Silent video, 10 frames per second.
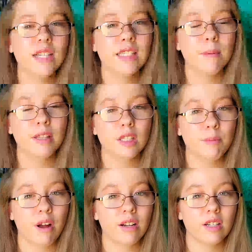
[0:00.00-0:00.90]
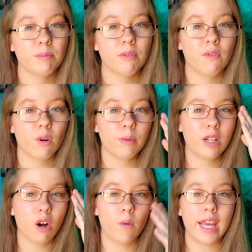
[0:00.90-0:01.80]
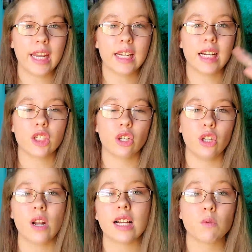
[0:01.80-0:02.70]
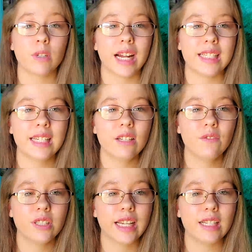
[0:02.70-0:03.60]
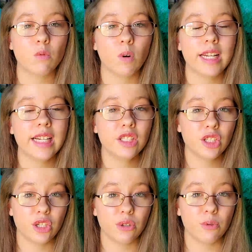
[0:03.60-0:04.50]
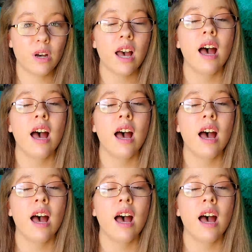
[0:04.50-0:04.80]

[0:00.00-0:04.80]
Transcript: things about this product before we go in and I show you guys what I did for days one and two.